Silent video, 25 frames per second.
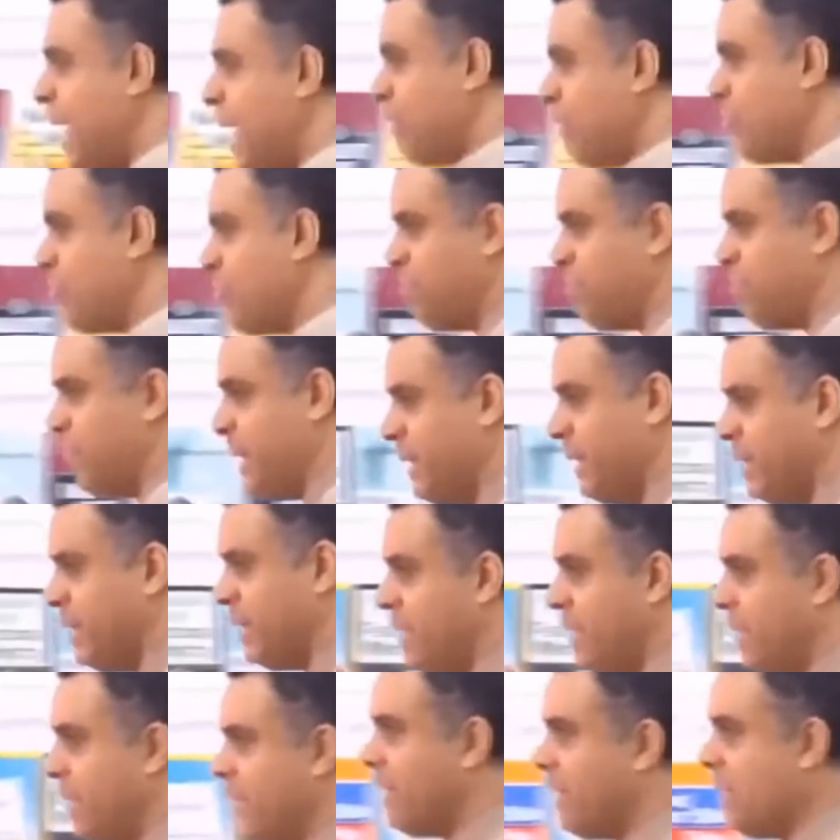me?
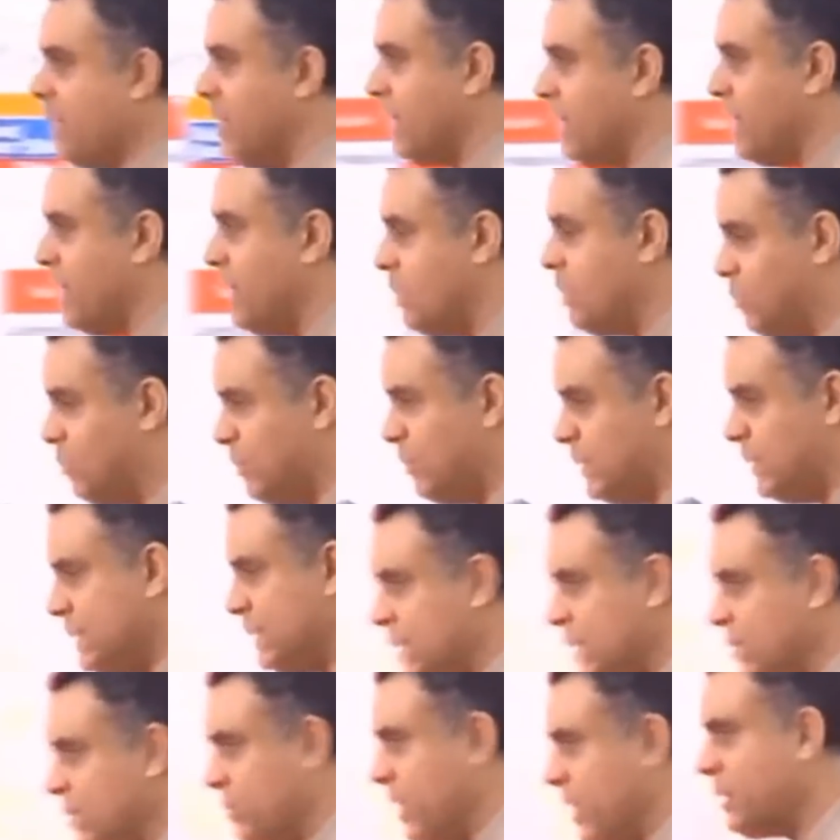
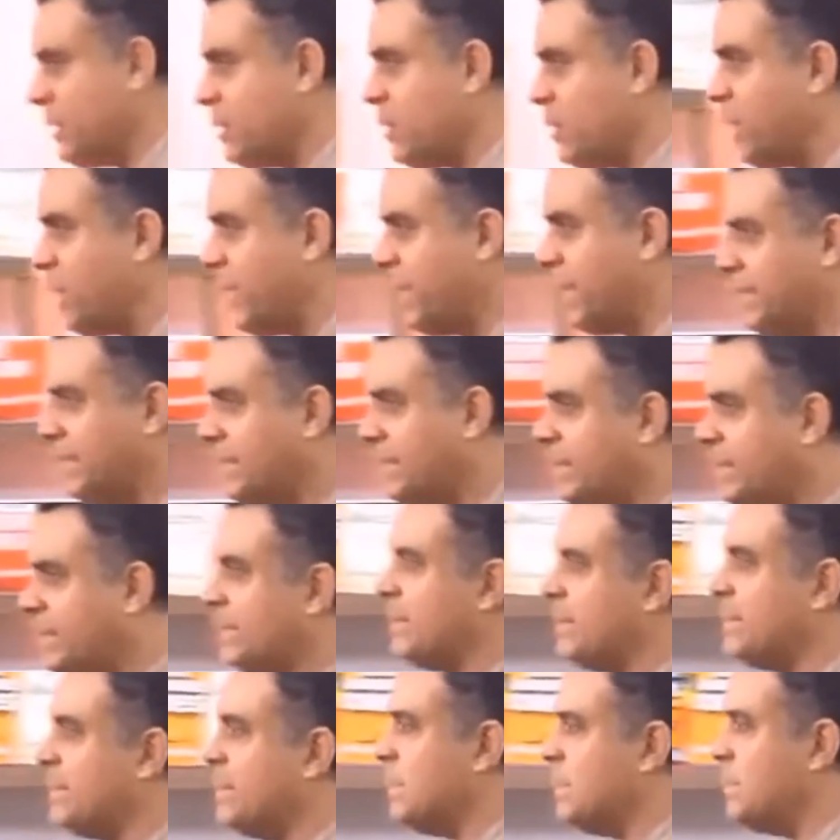Receive that grace.
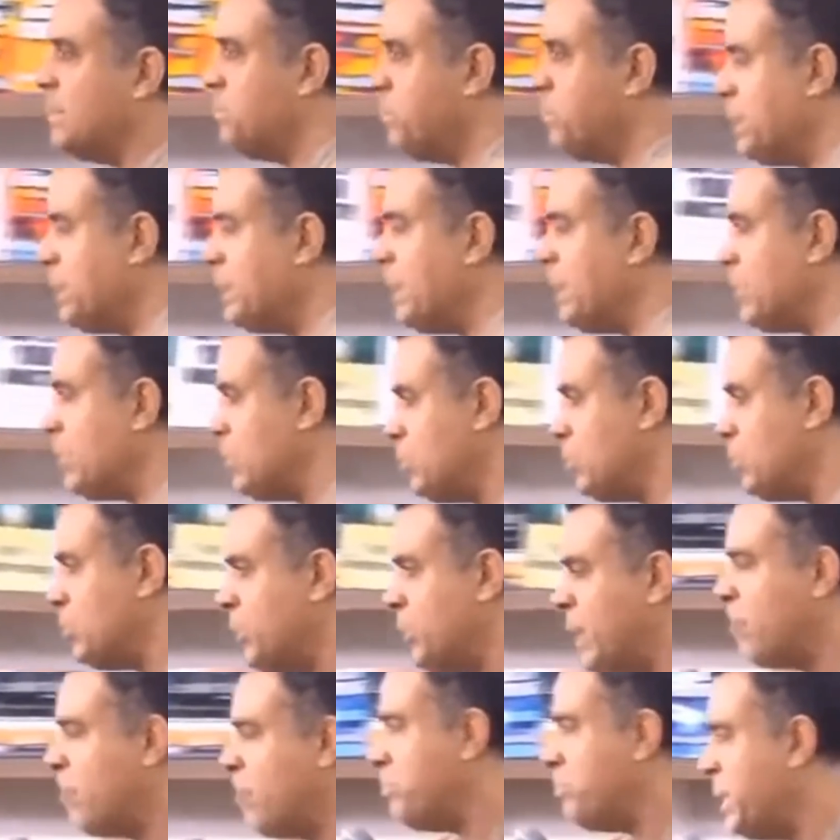Peter, do you
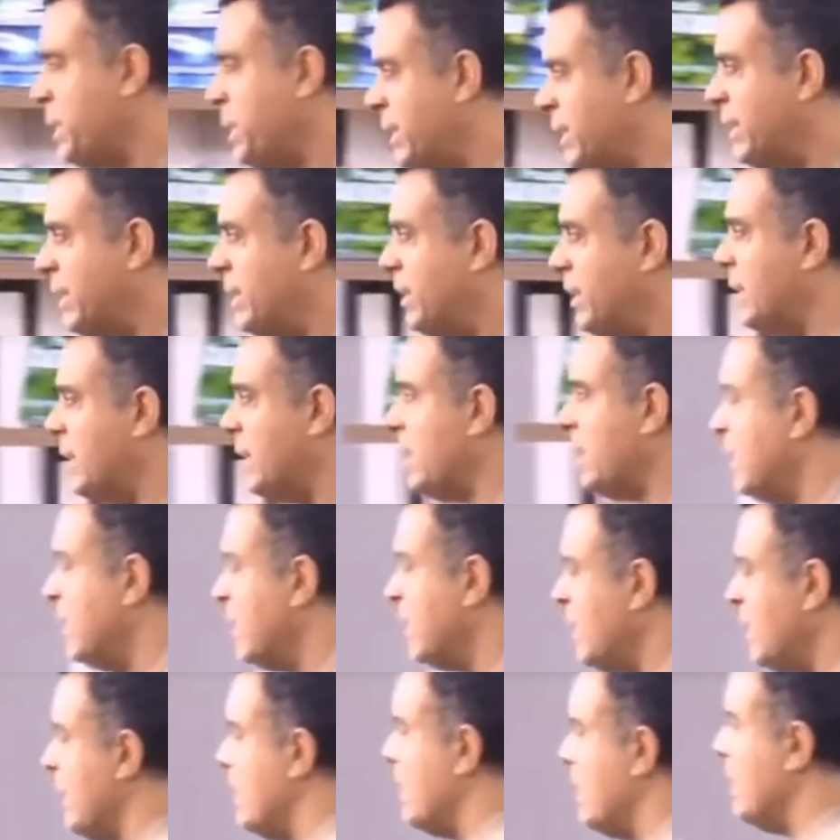love me?
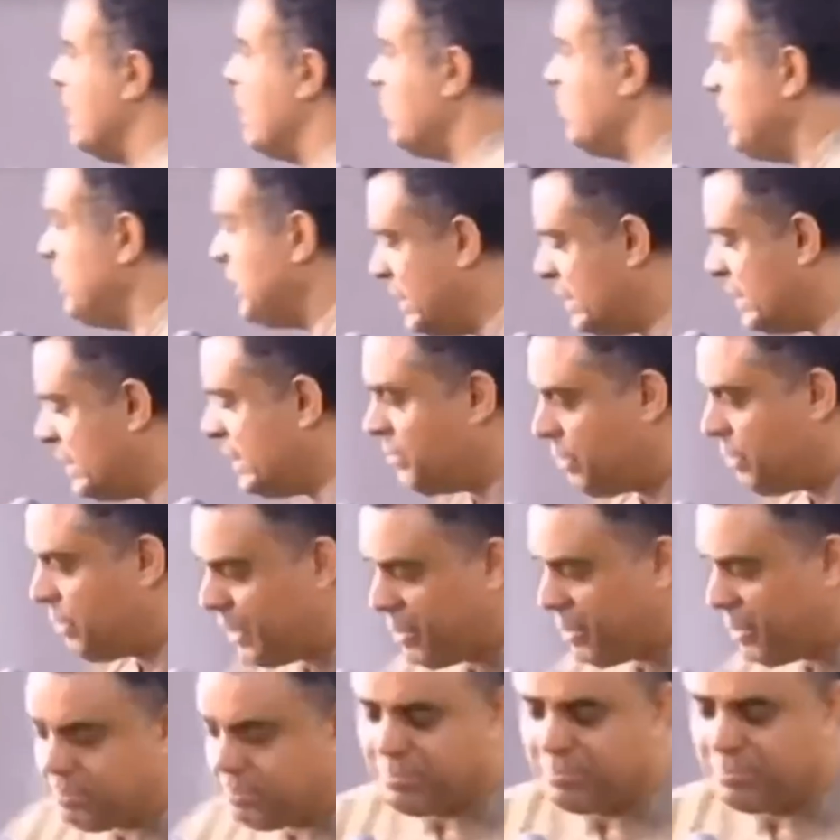Receive
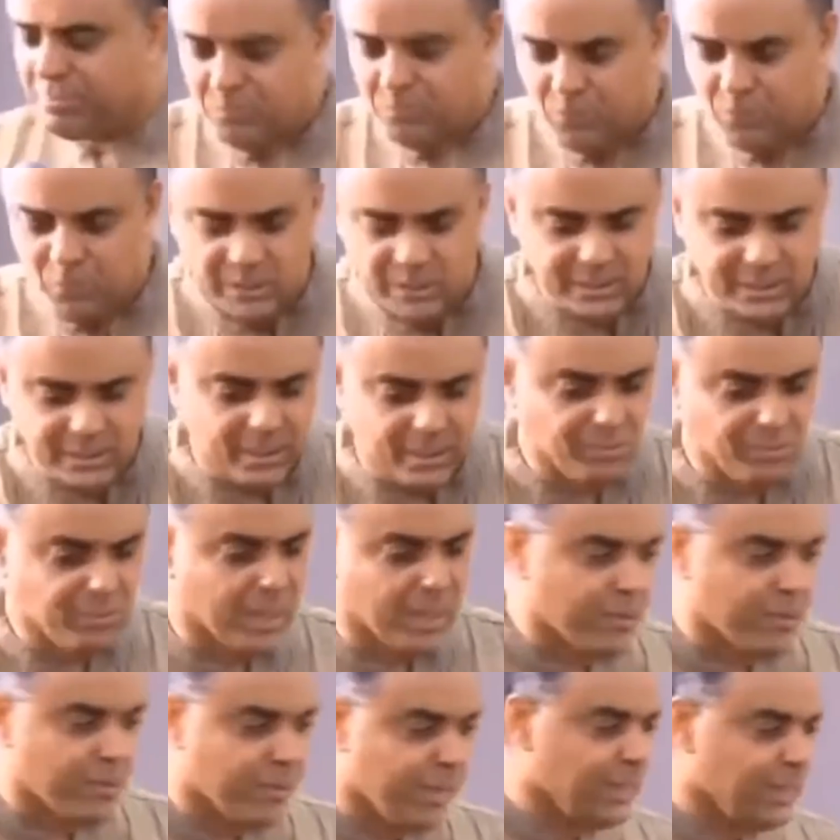him. Receive the
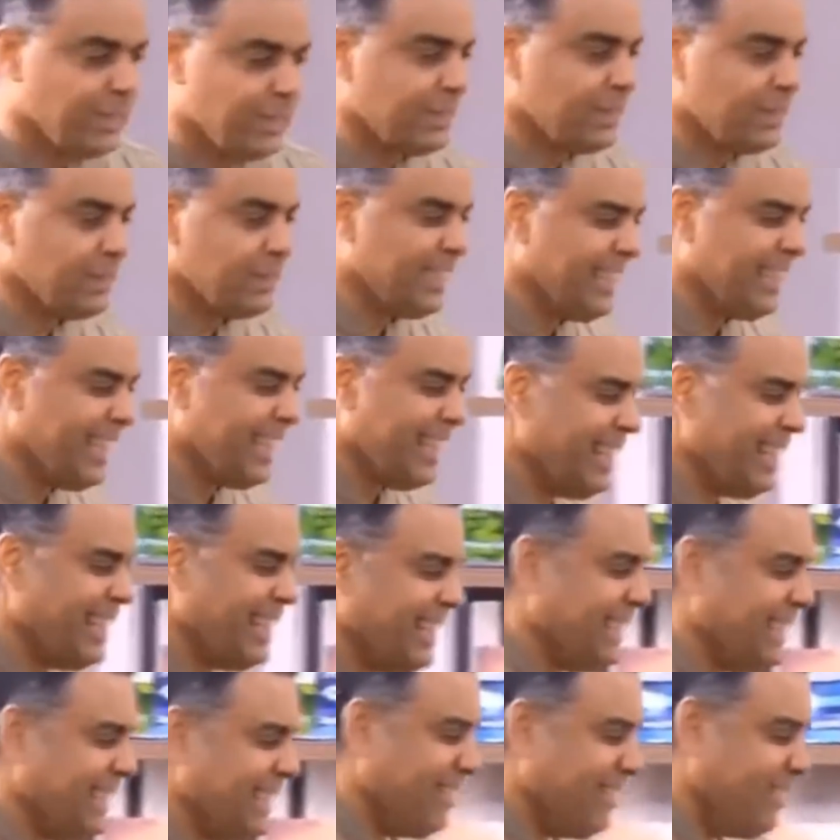grace.
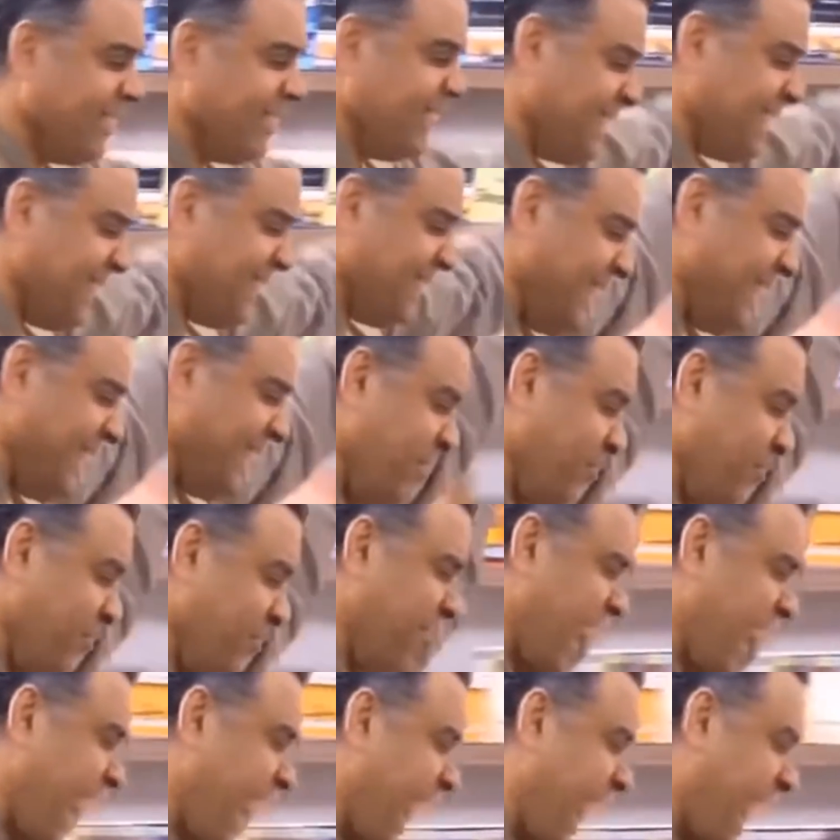Receive the
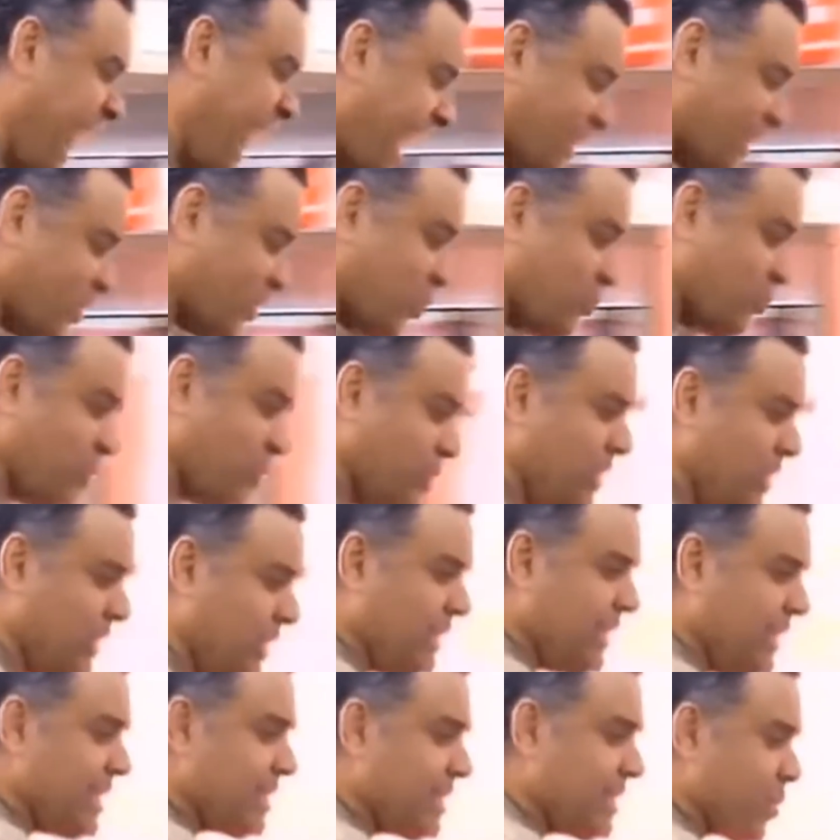heart of
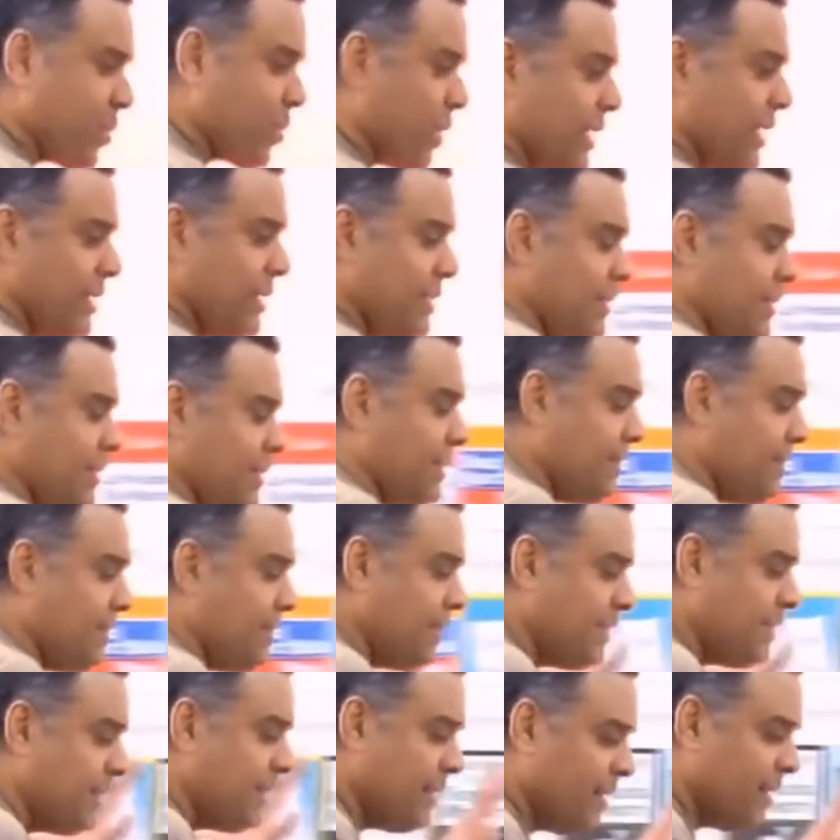Jesus Christ.
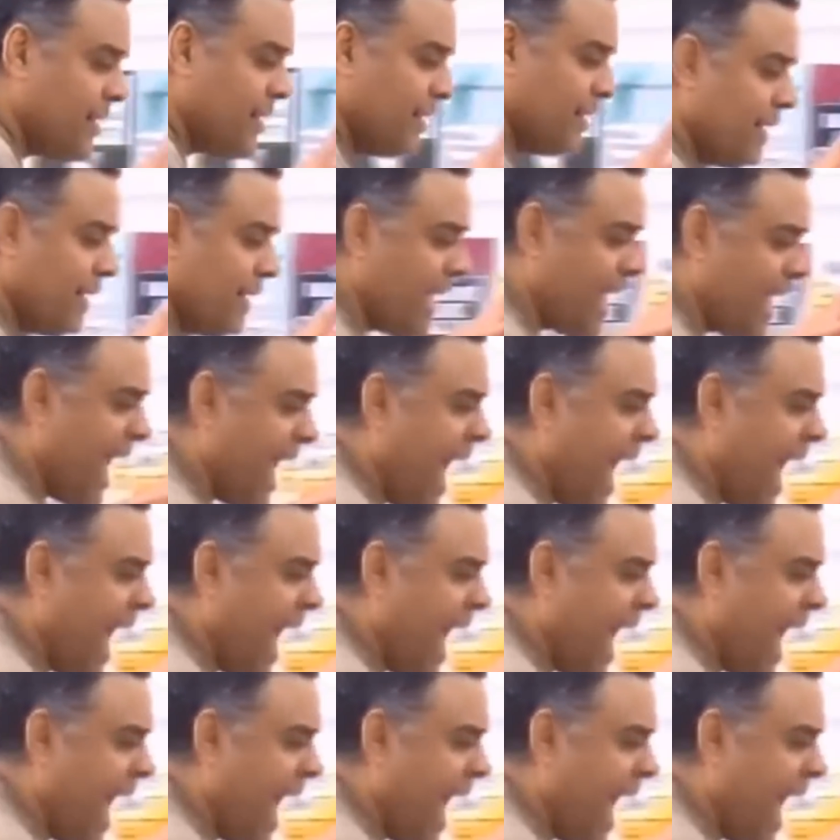I